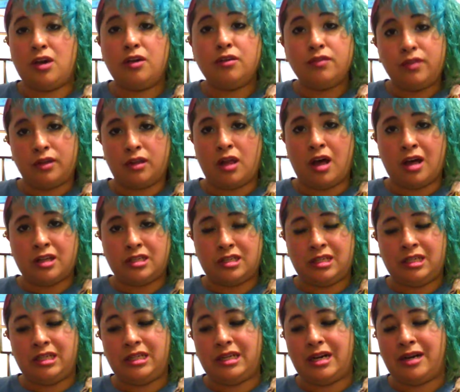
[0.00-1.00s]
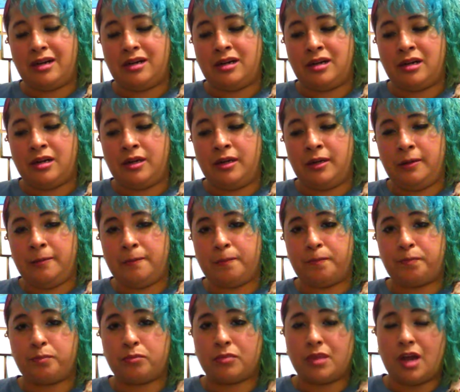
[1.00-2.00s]
of the closet, I
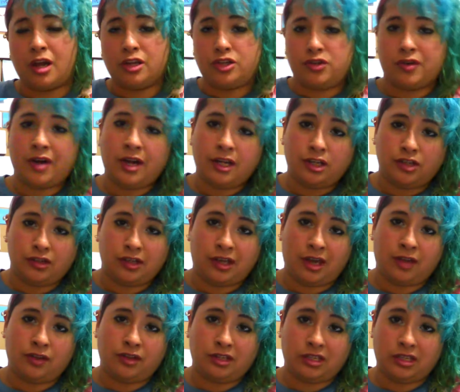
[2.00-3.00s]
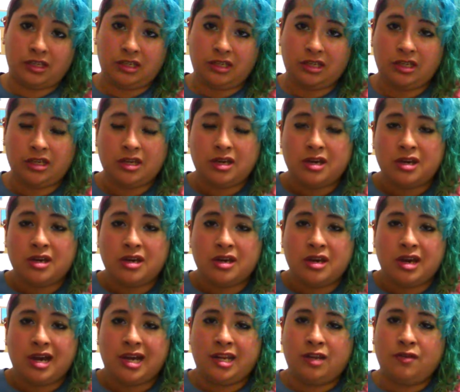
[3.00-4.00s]
tried to get tea,
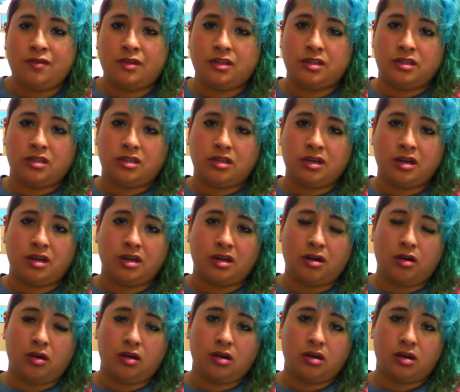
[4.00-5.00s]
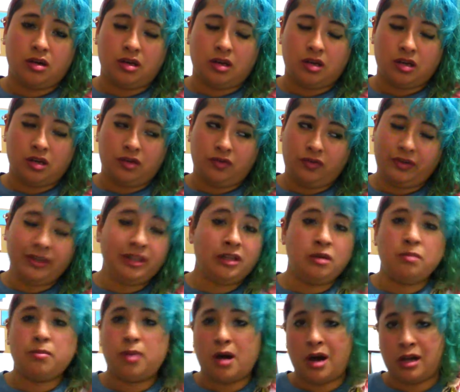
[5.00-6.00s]
and it was really
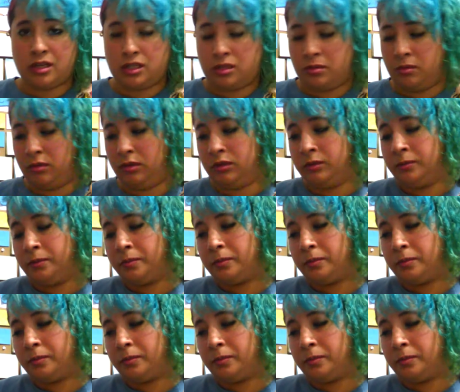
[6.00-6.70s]
impossible.